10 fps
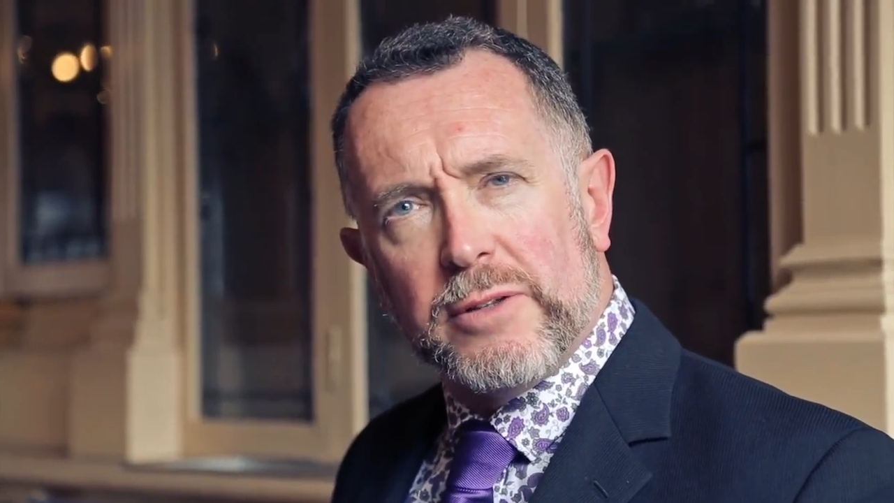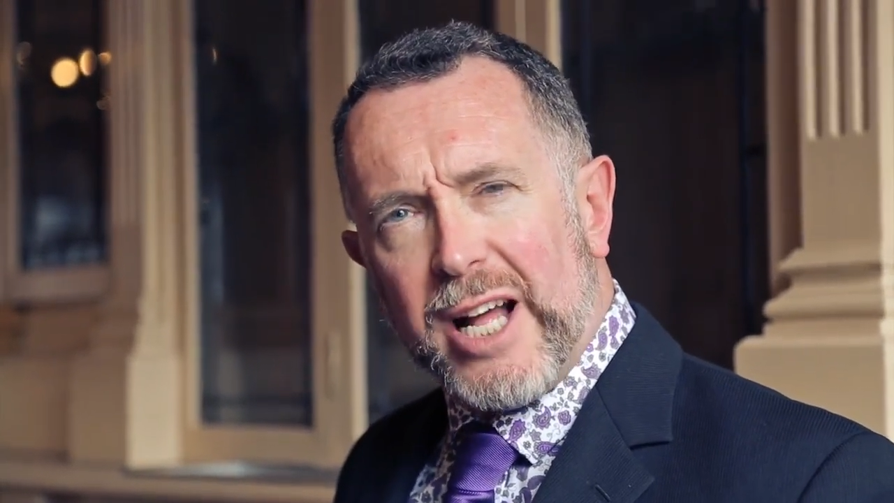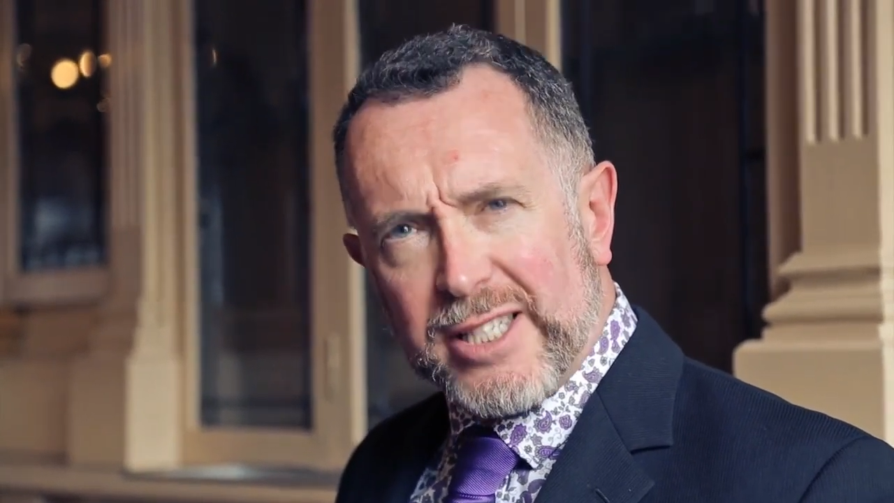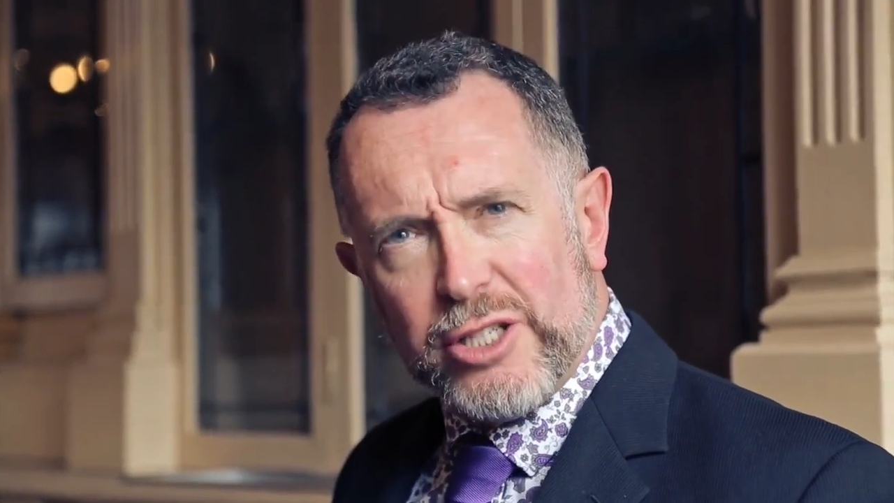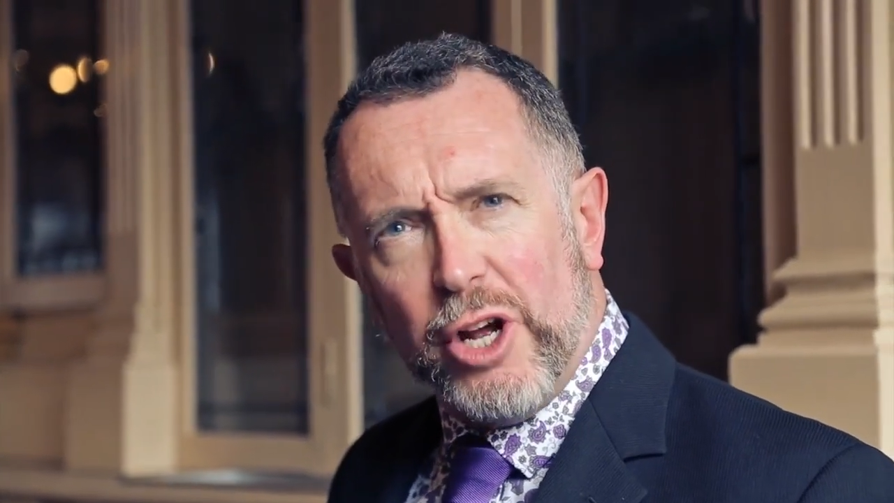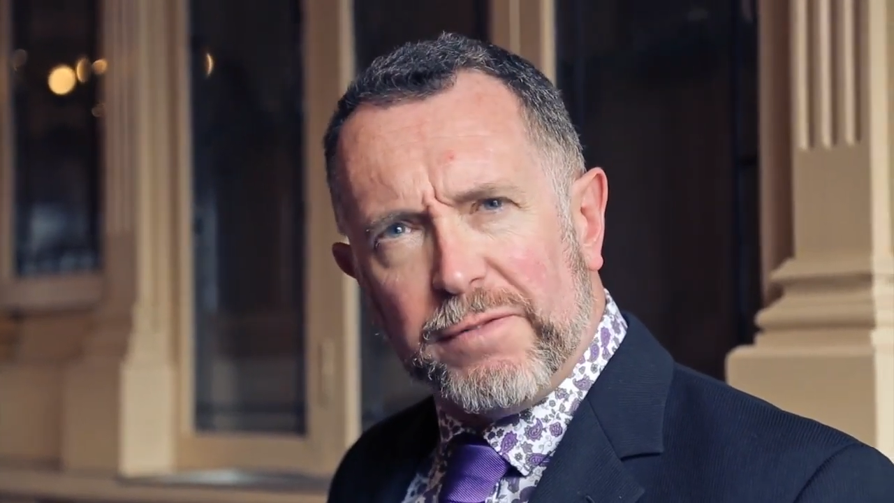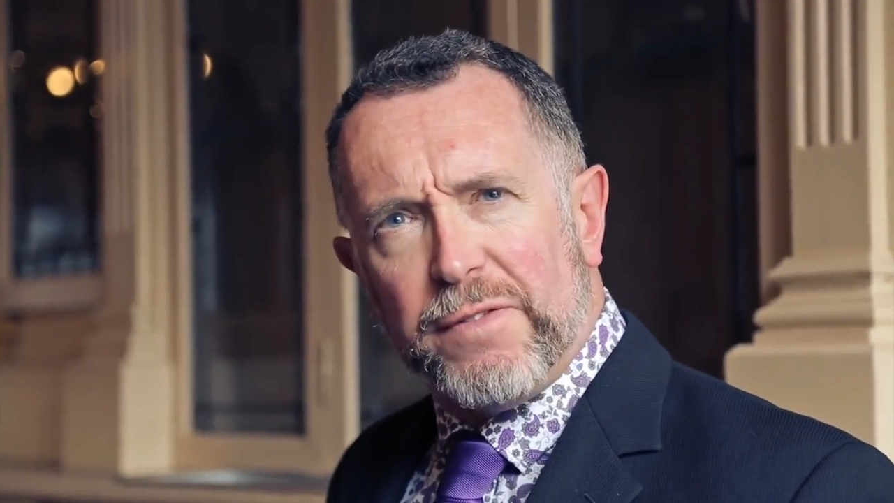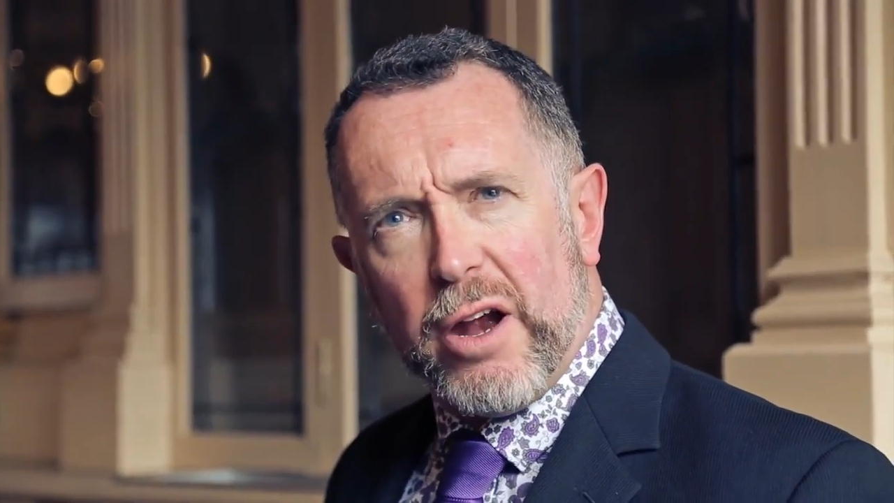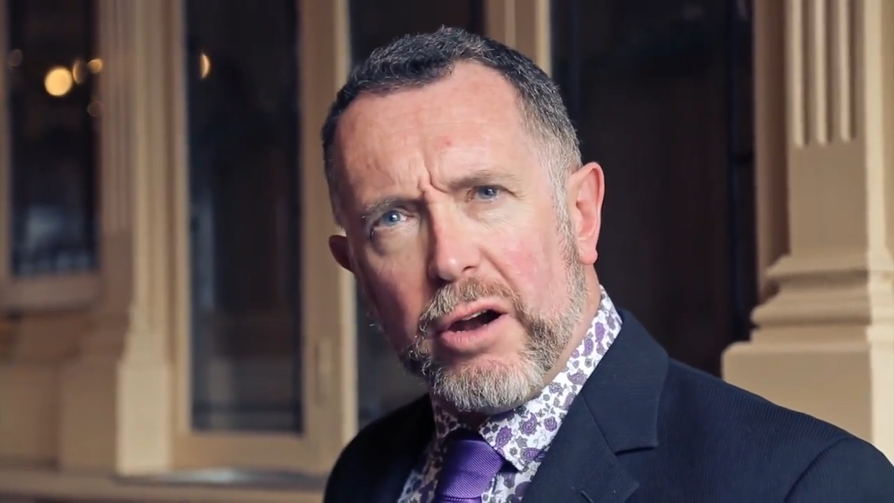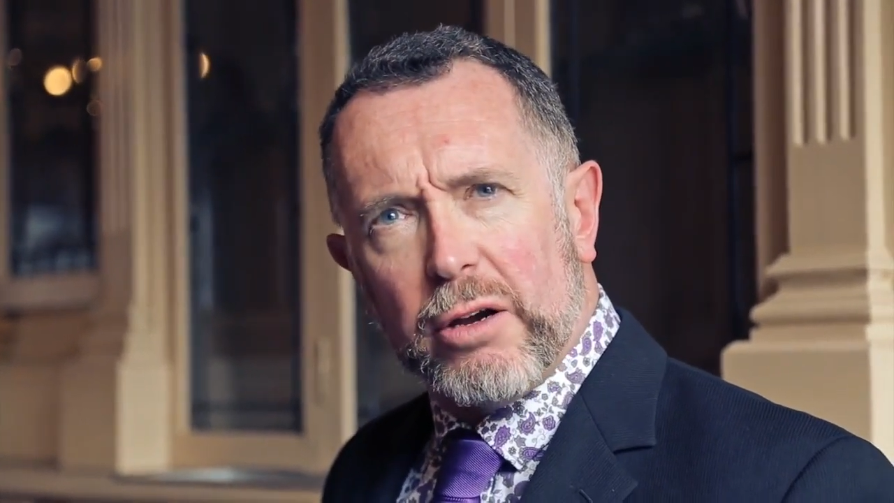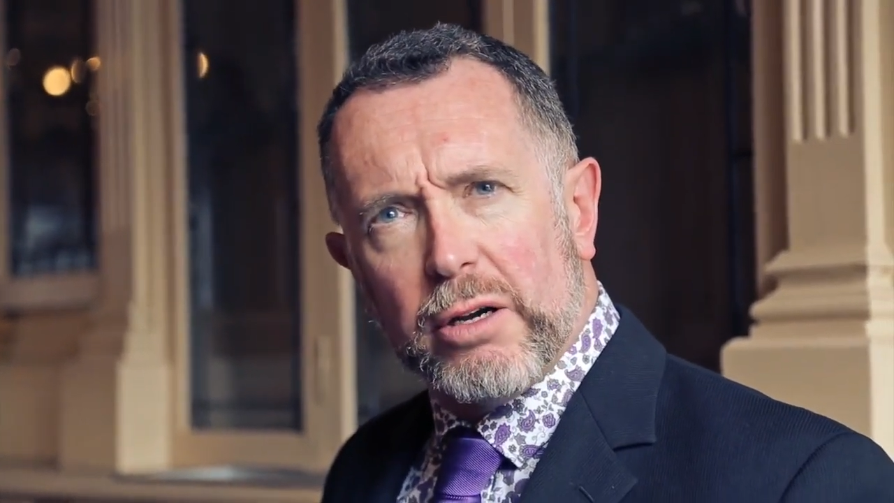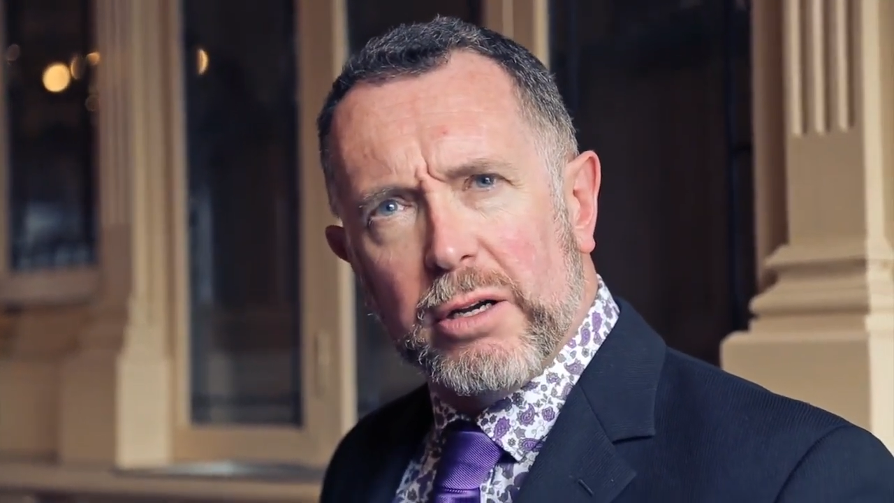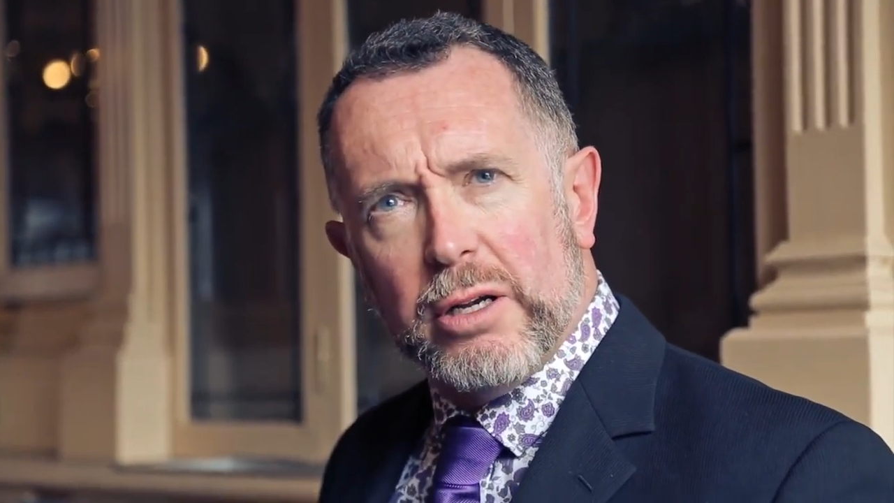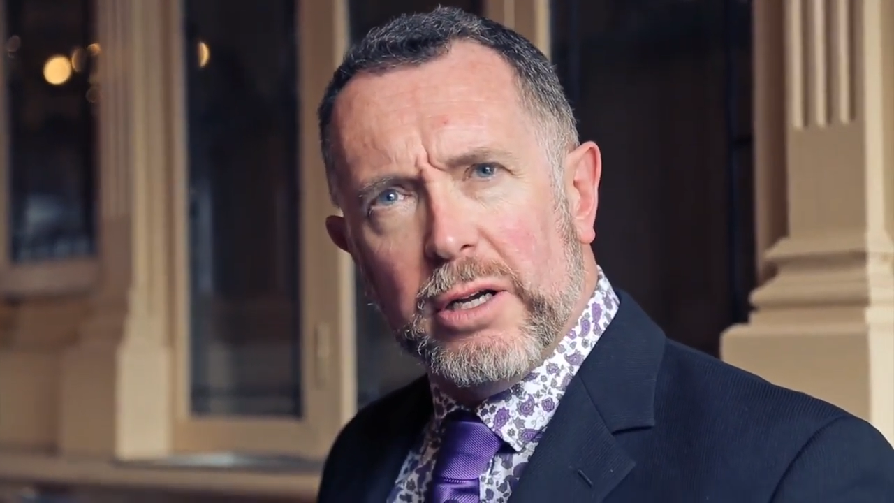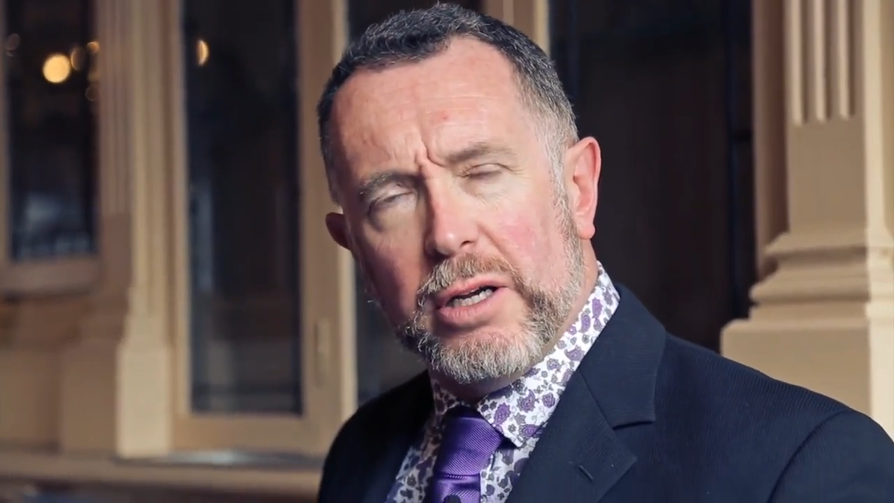That's not fair,
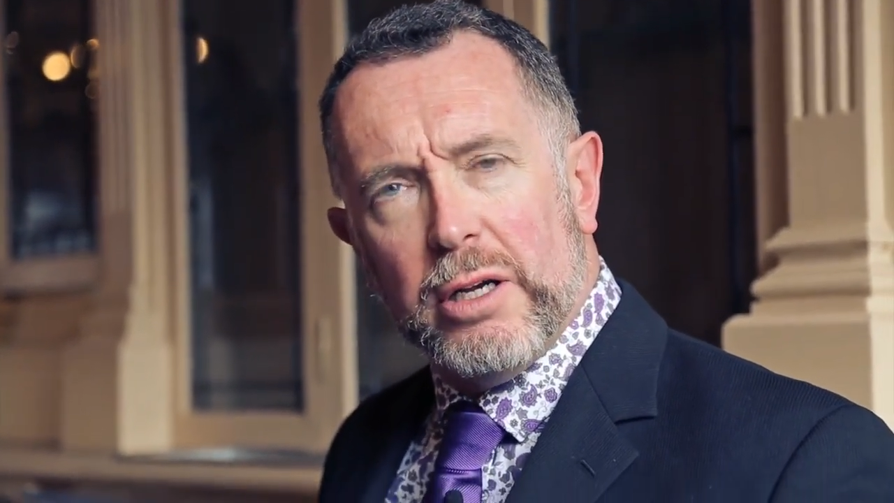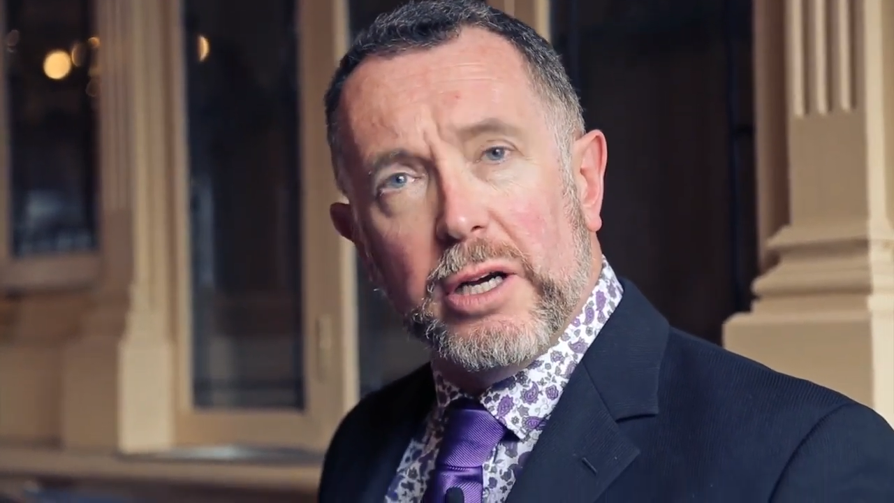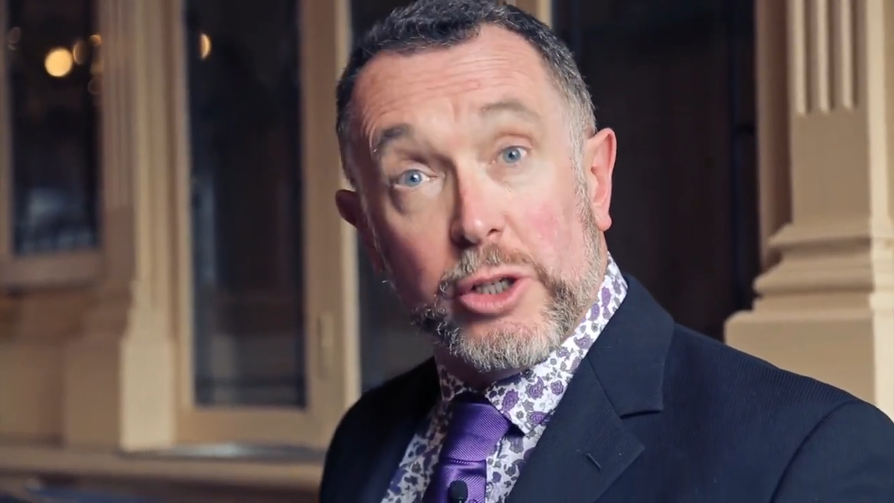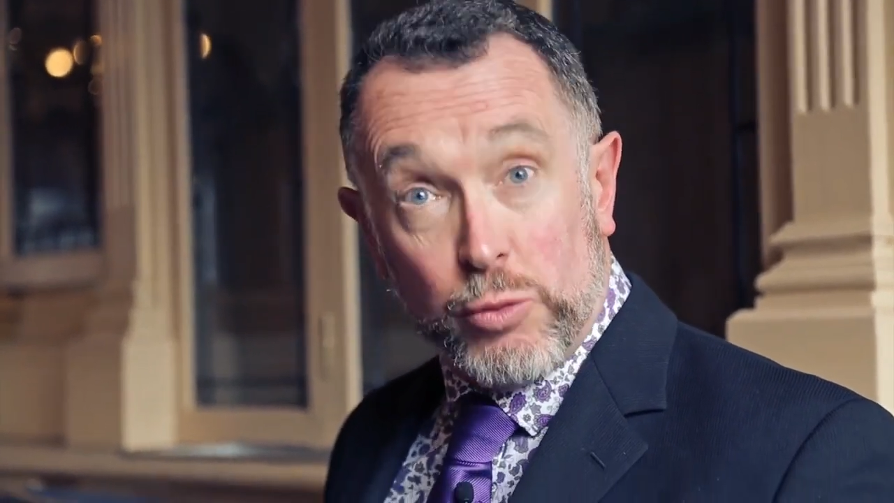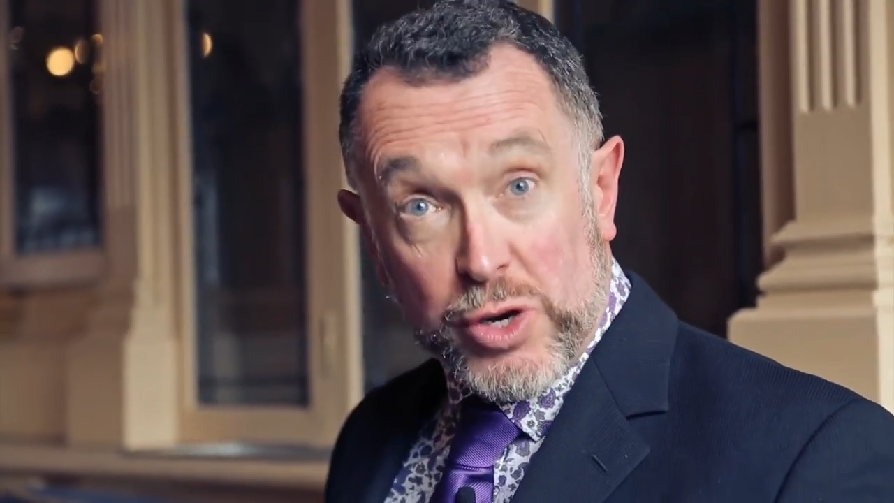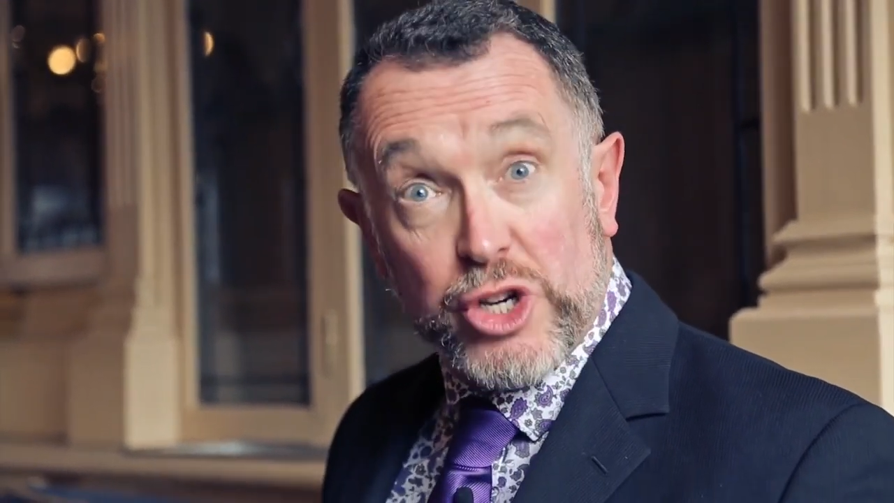and